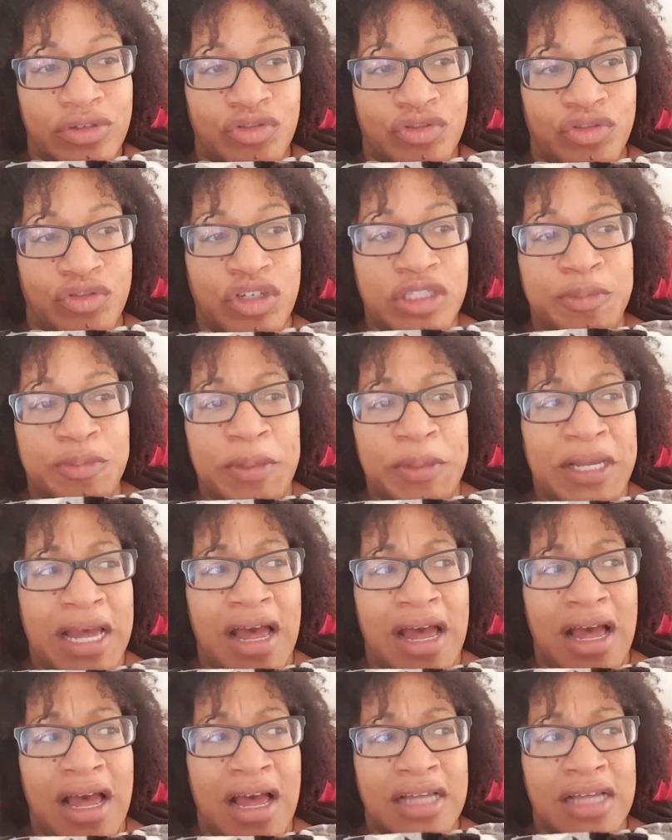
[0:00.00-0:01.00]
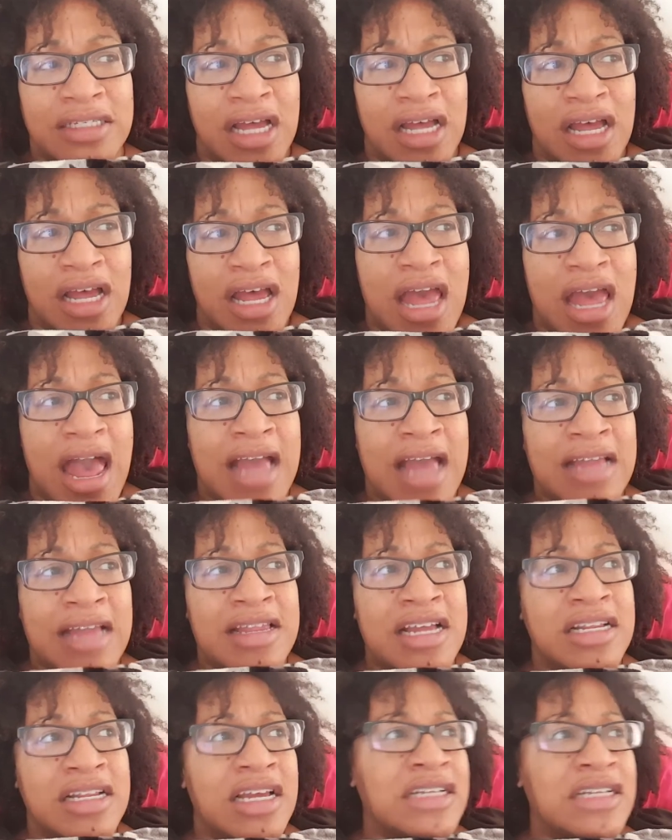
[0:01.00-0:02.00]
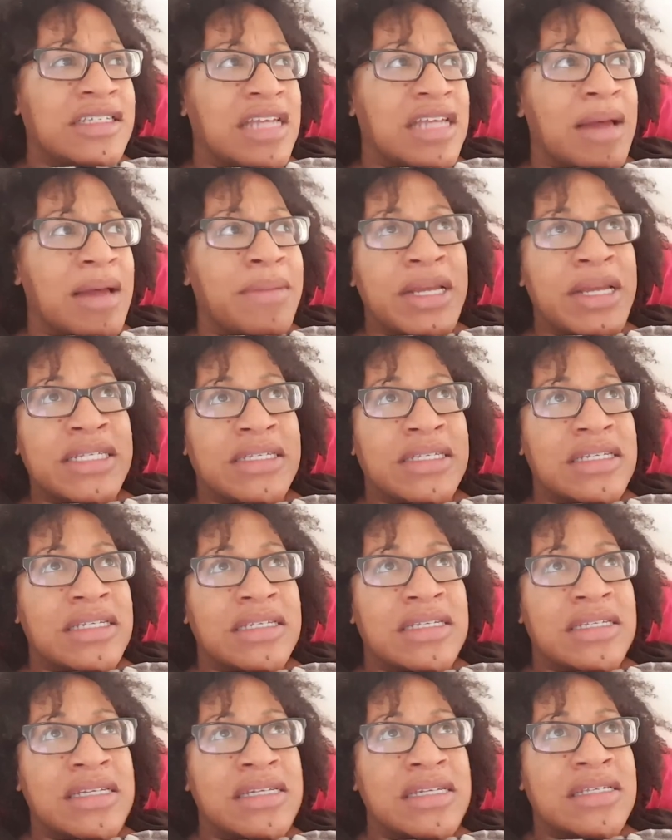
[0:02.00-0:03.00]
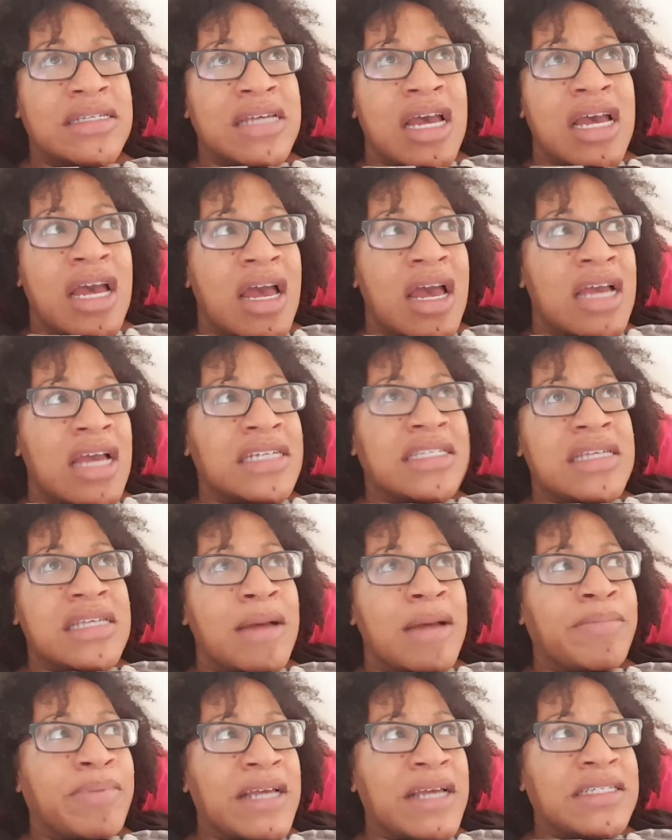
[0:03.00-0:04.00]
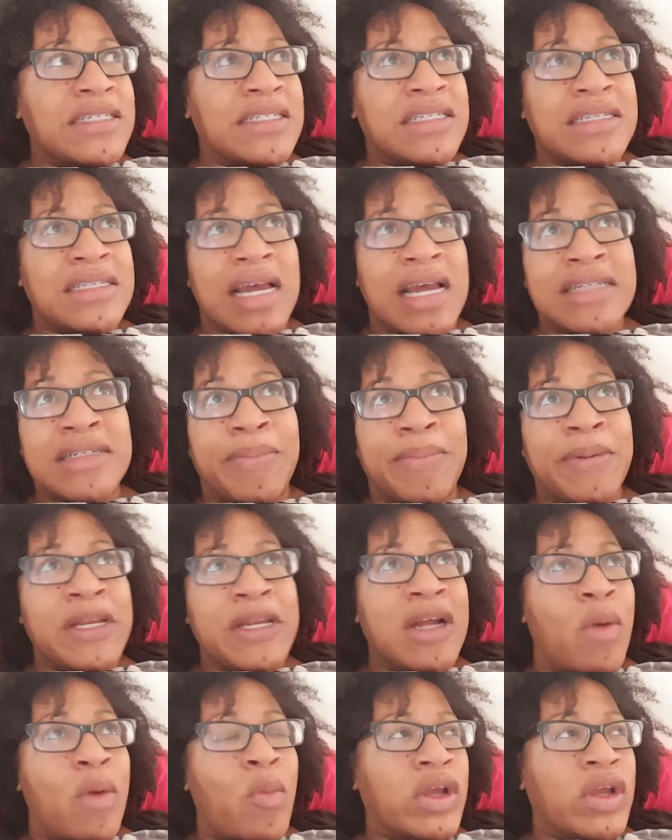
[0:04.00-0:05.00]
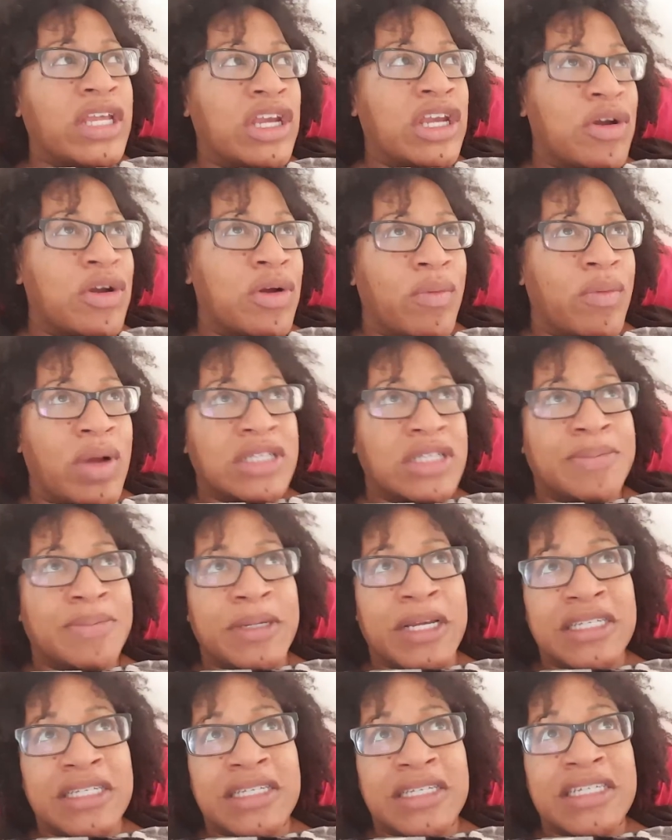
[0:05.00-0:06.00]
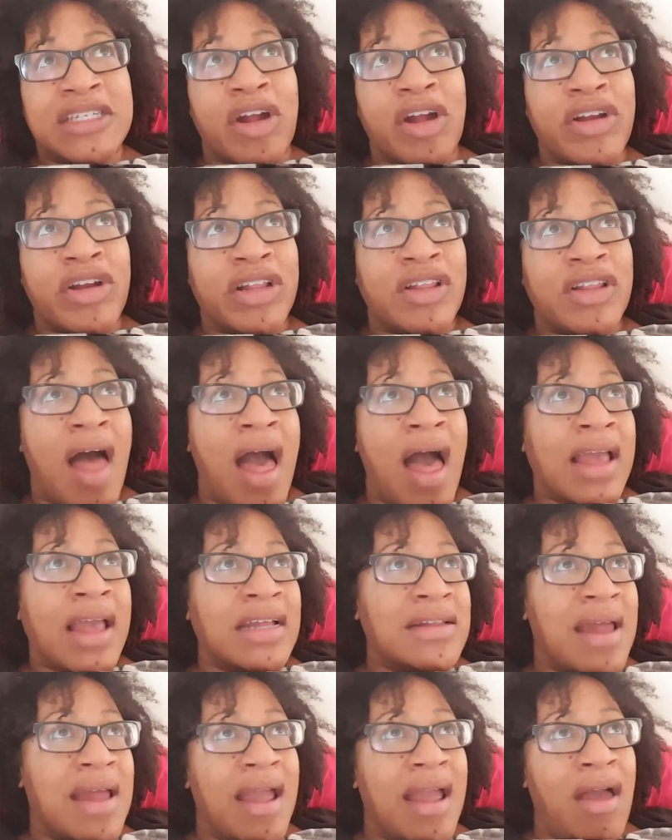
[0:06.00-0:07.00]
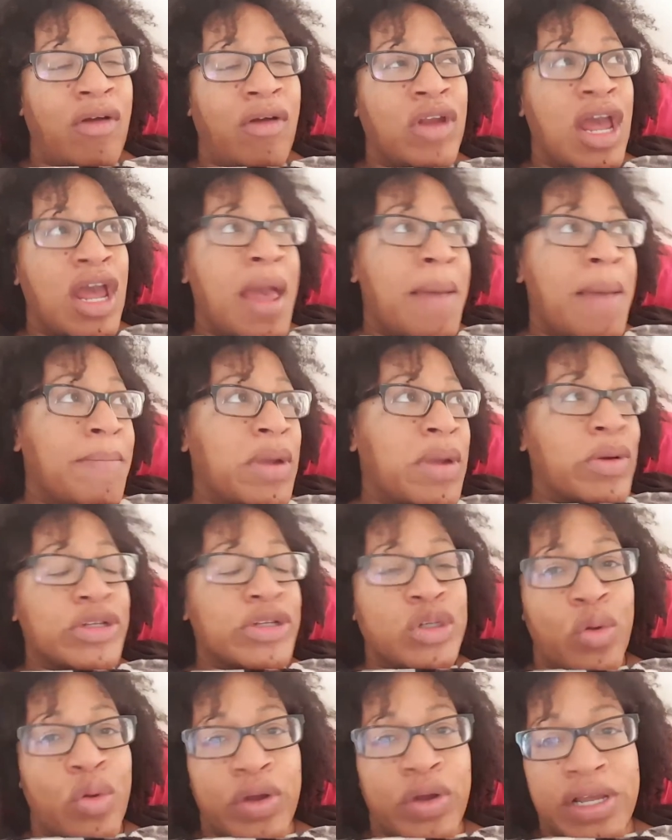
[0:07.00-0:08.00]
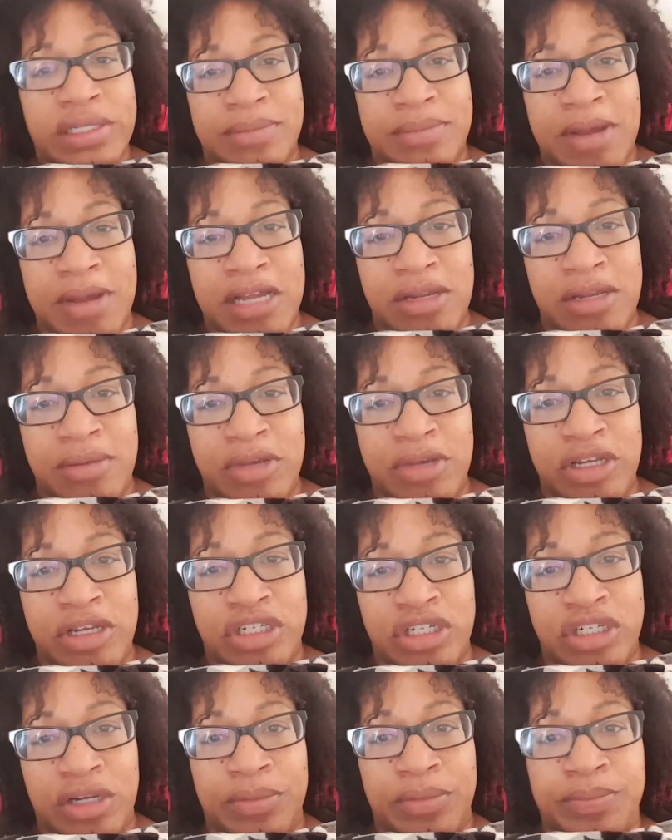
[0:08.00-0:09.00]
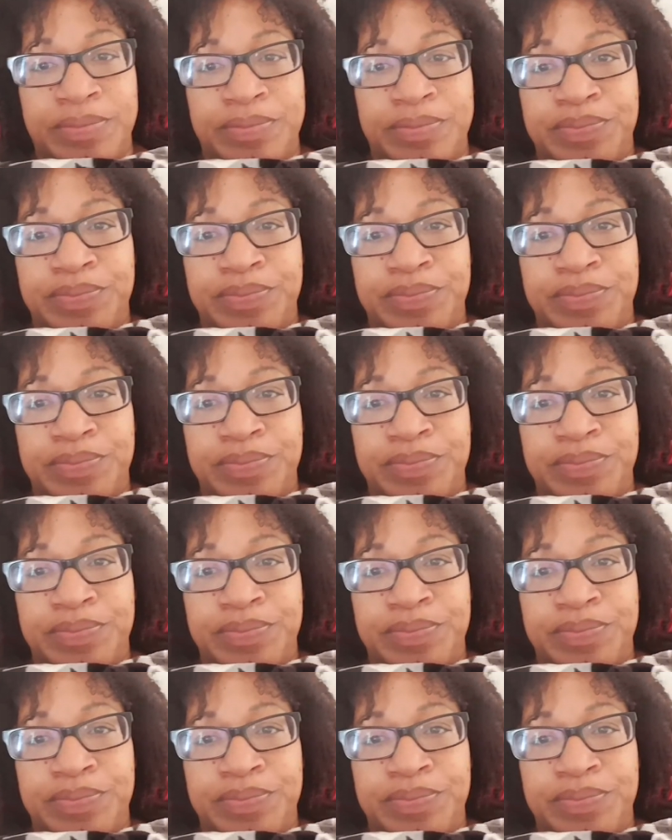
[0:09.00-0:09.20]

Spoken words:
Just because, and then in some instances, in some places, and depending on what year it was, because they started locking down Meritorious manumission,